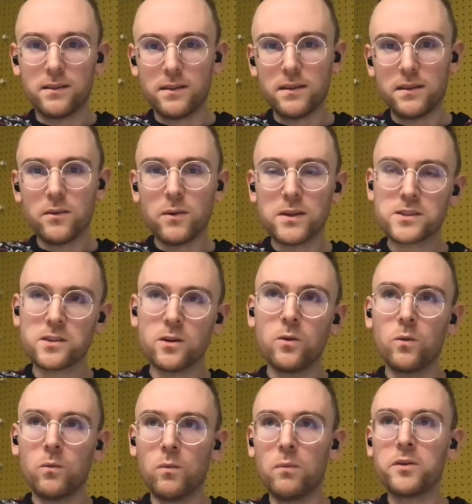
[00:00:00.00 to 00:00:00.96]
well, so
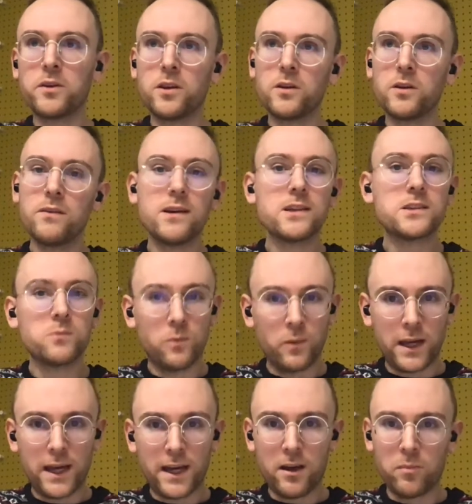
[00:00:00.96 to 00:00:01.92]
what we do is we
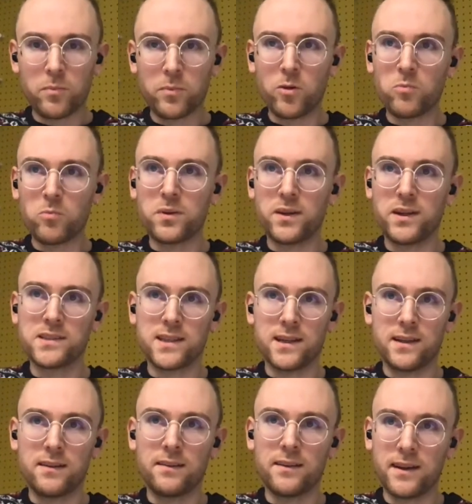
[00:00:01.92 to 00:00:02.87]
help companies
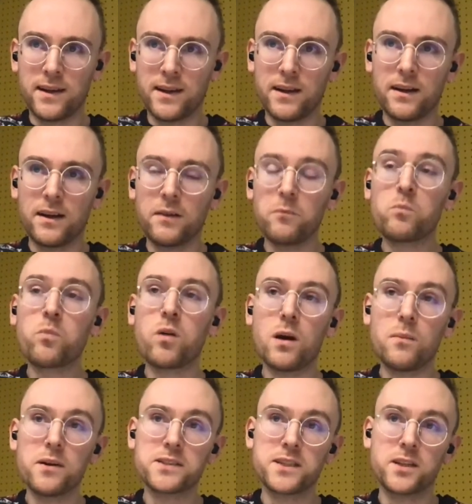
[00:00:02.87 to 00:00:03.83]
that that
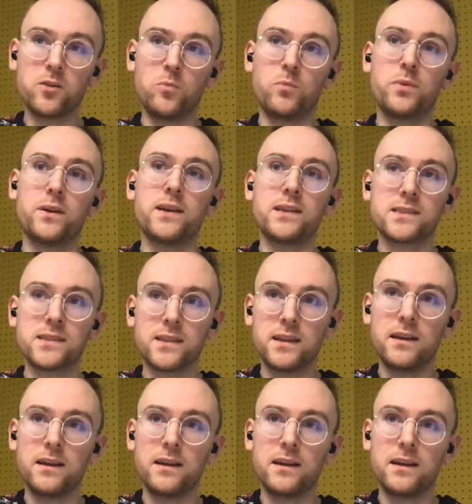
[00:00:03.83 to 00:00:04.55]
promising companies